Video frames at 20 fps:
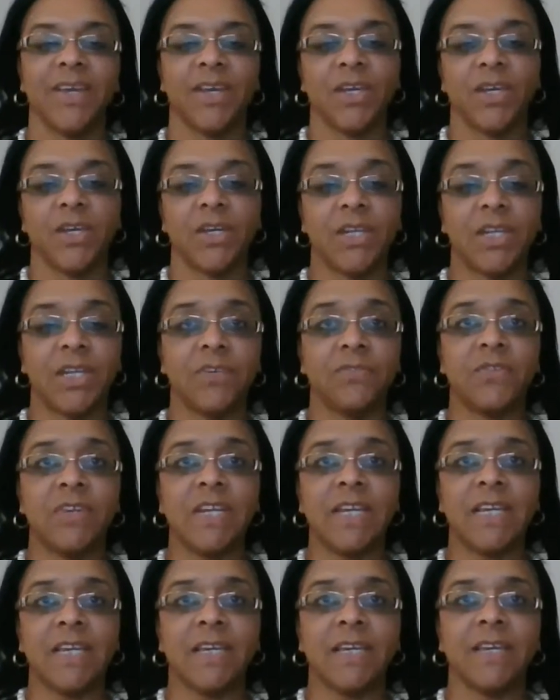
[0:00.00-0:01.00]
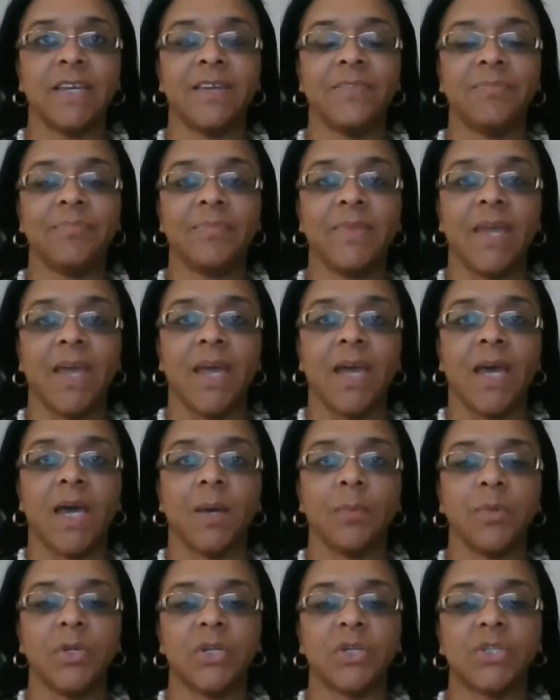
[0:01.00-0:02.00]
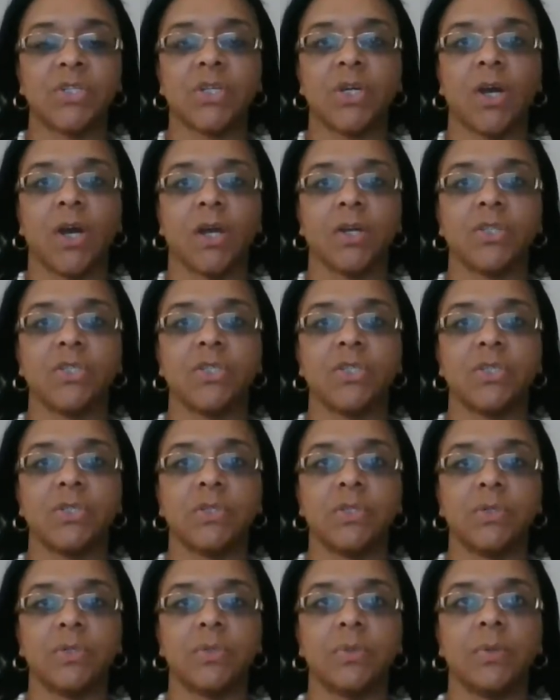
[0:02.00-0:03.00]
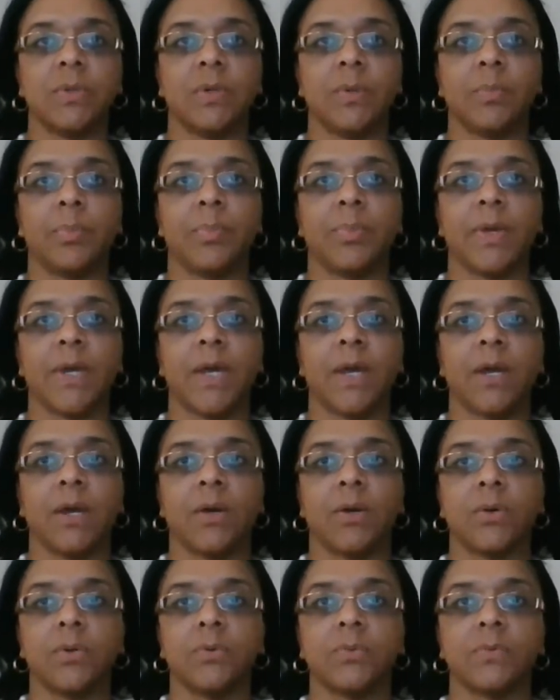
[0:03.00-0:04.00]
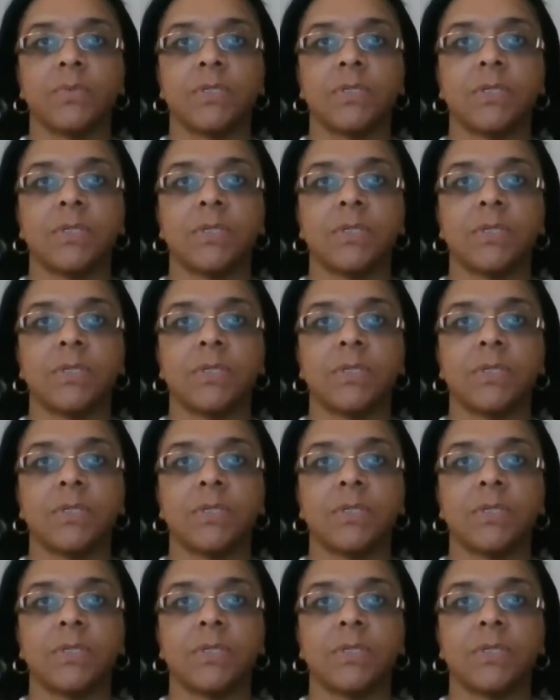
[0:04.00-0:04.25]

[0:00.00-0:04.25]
Good evening. I'm going to talk to you about